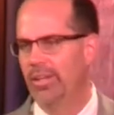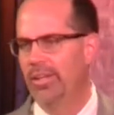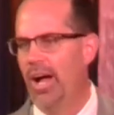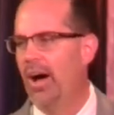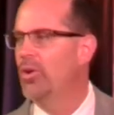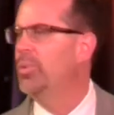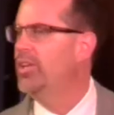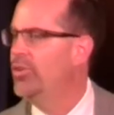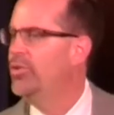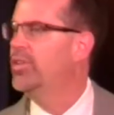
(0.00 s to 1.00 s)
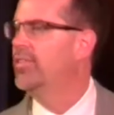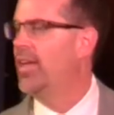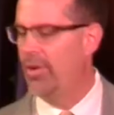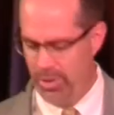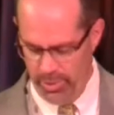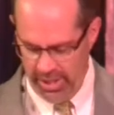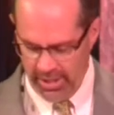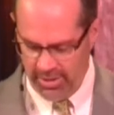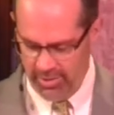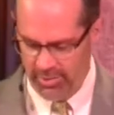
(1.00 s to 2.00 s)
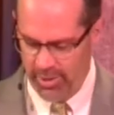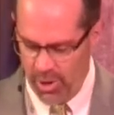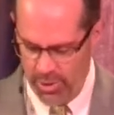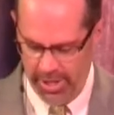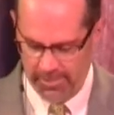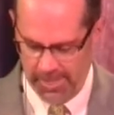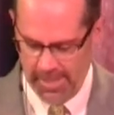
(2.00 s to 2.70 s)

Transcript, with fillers: how do we do this how can we get this going